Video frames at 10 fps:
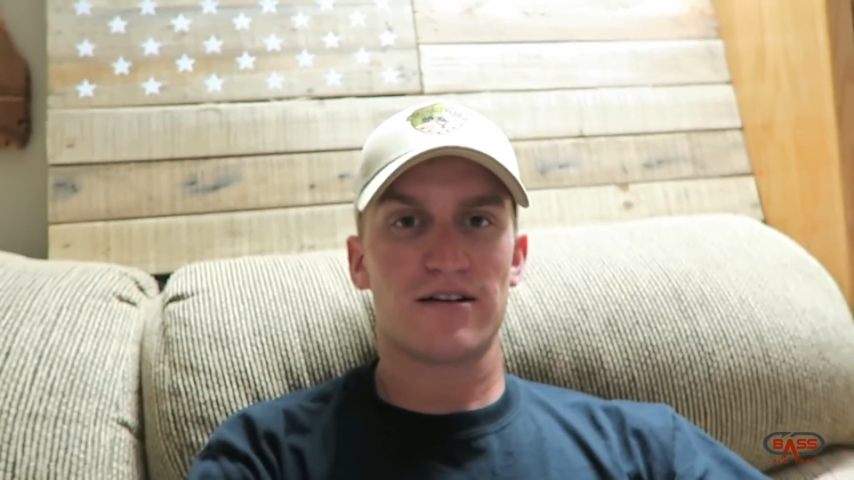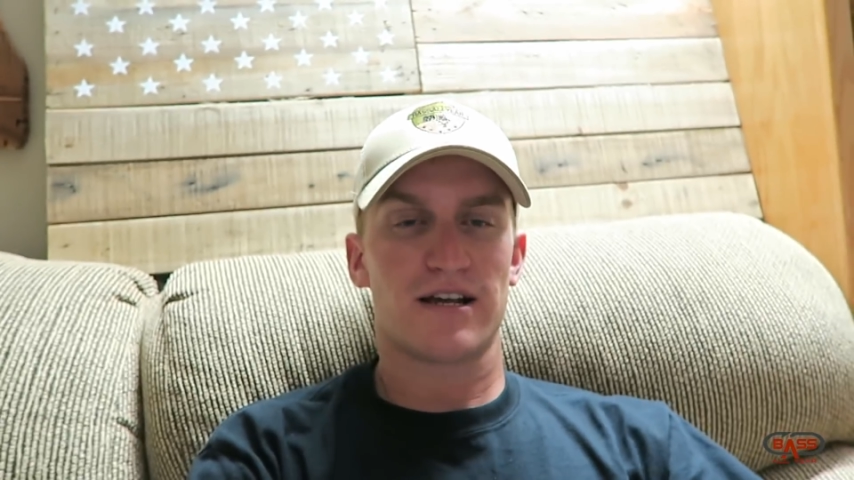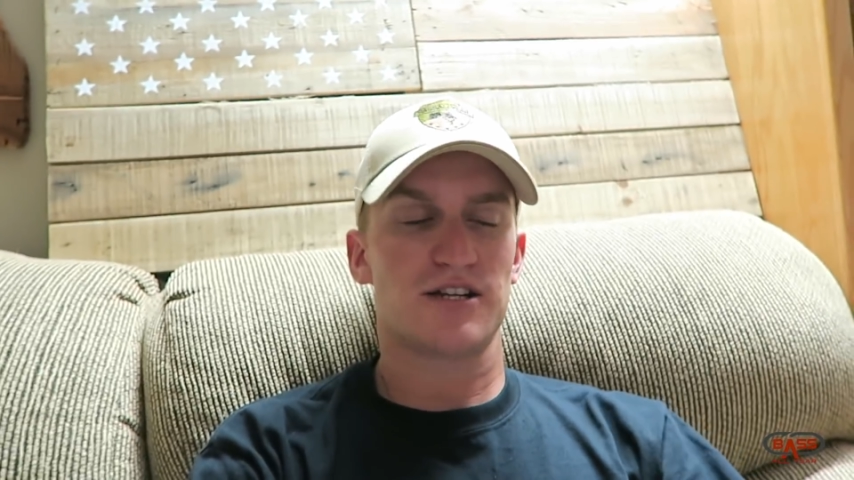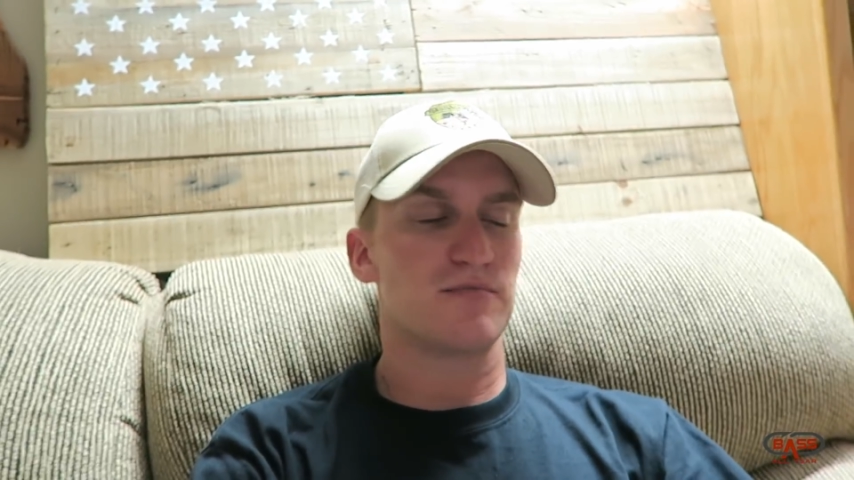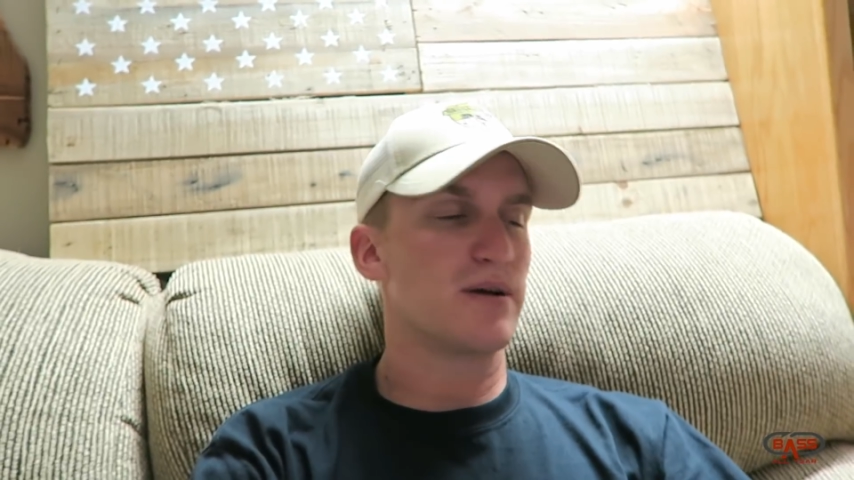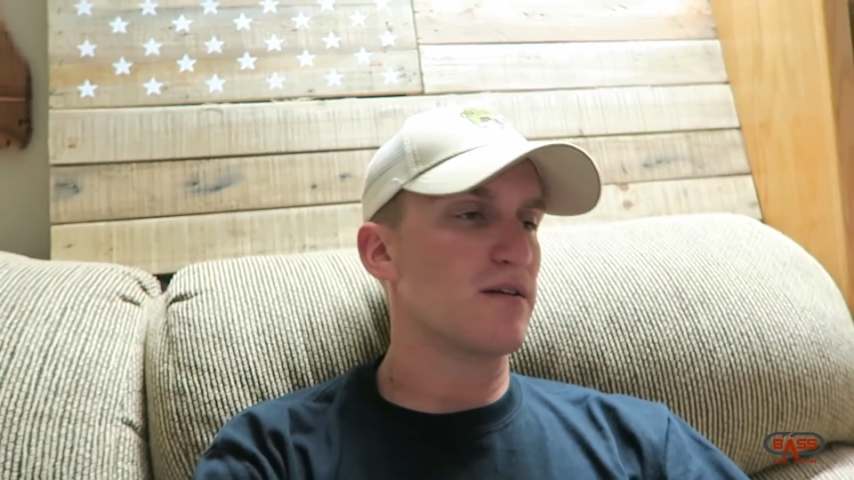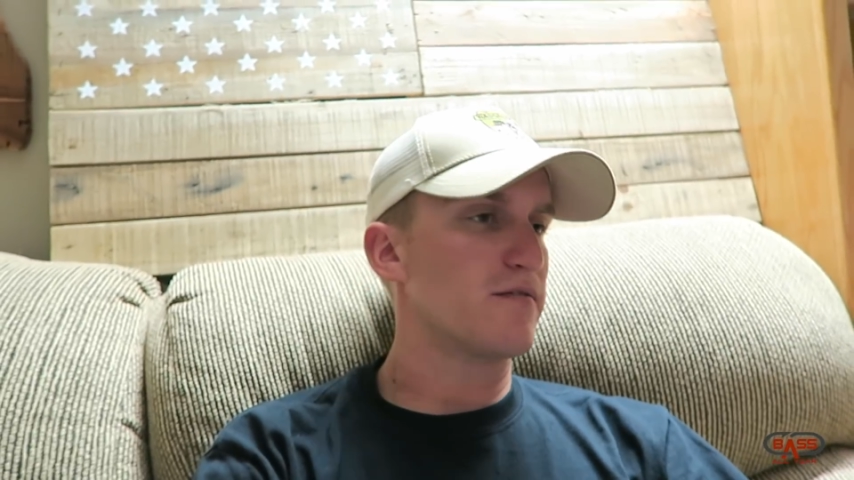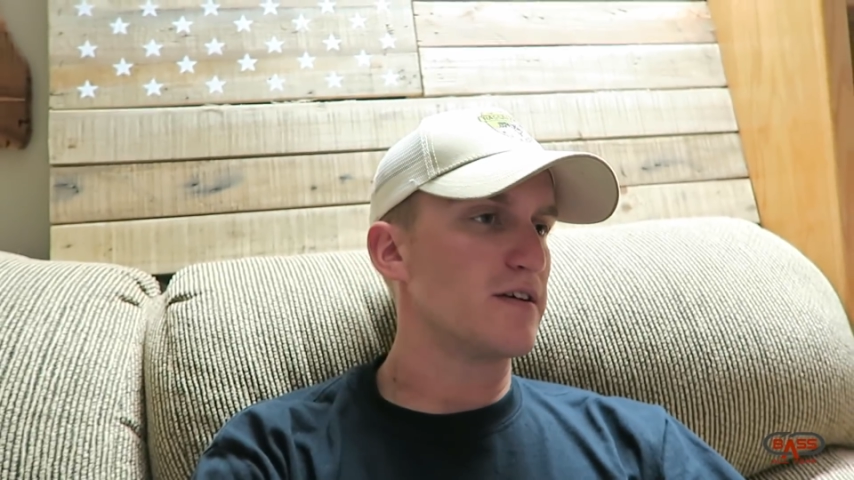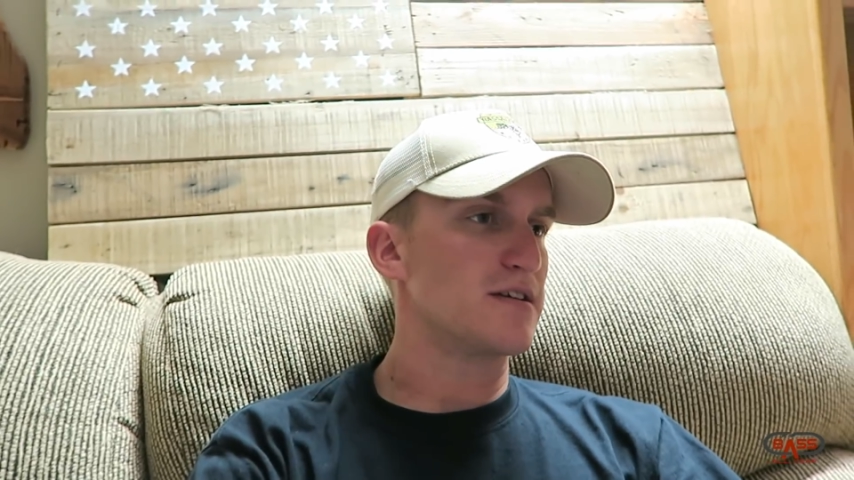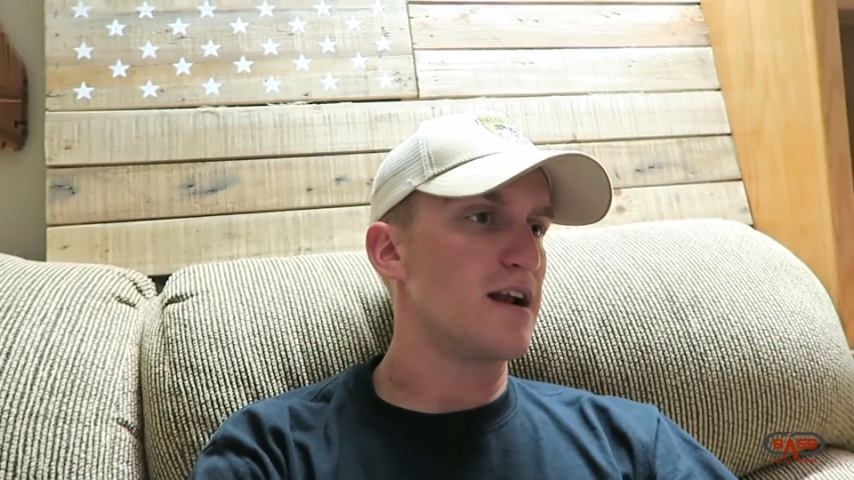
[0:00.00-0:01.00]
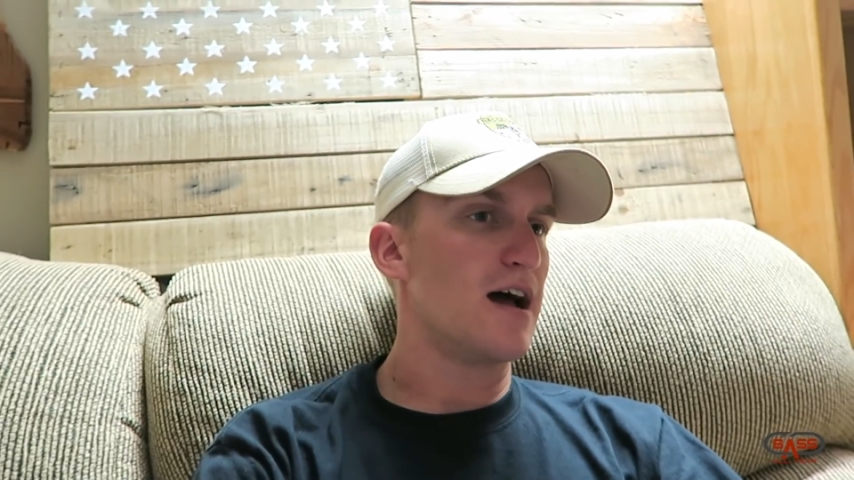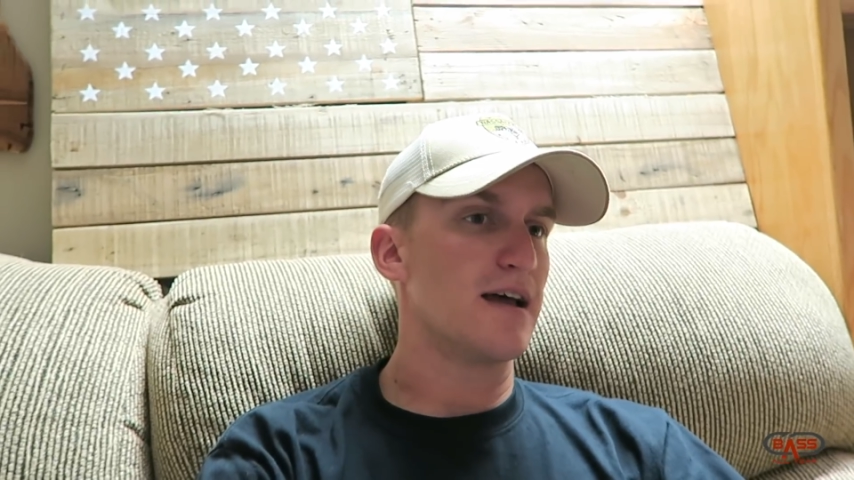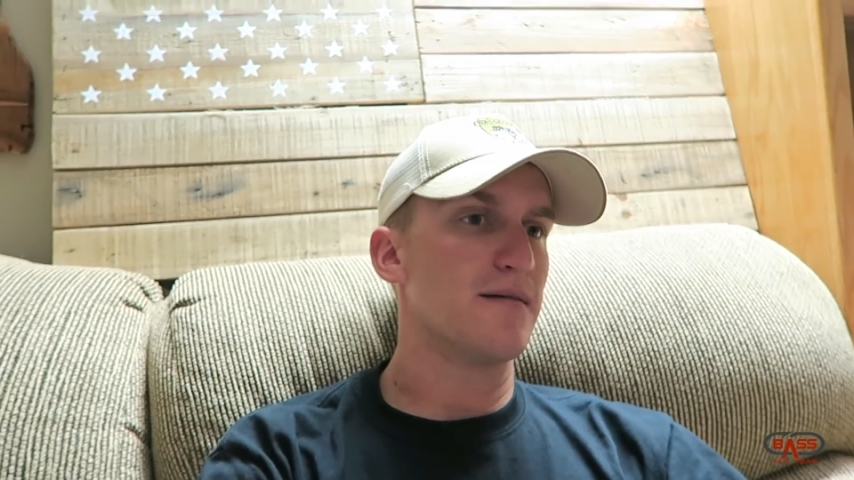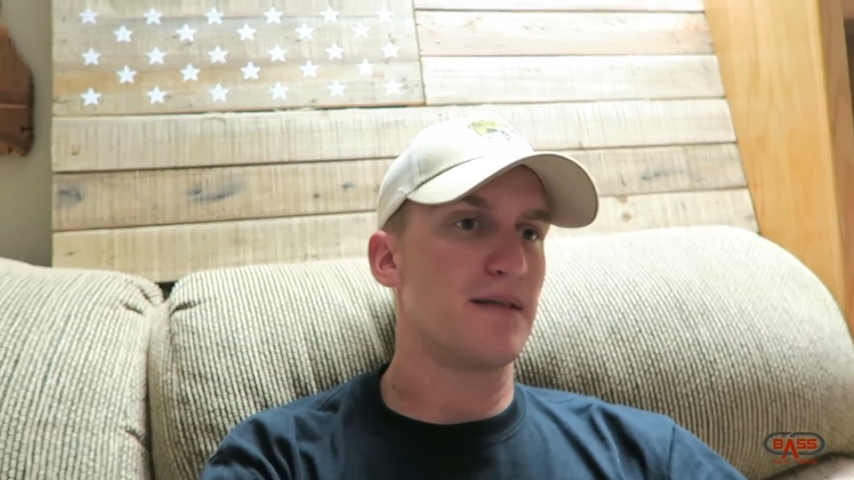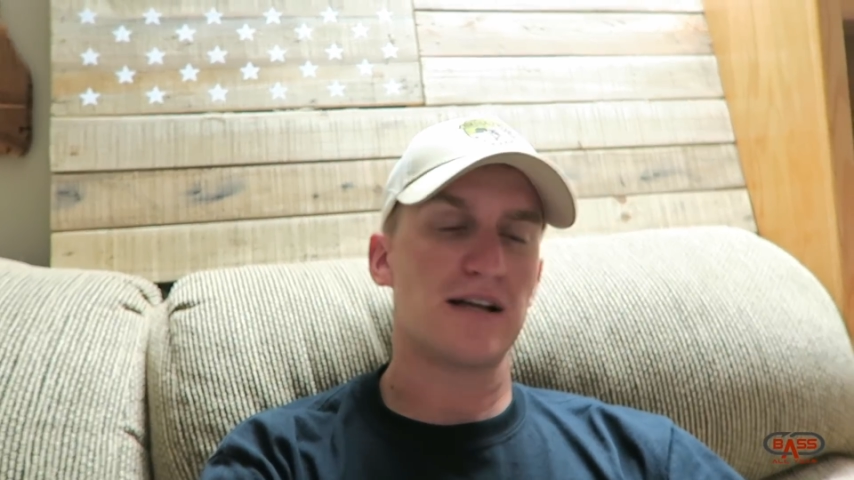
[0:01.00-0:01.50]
and catching bigger fish than I am,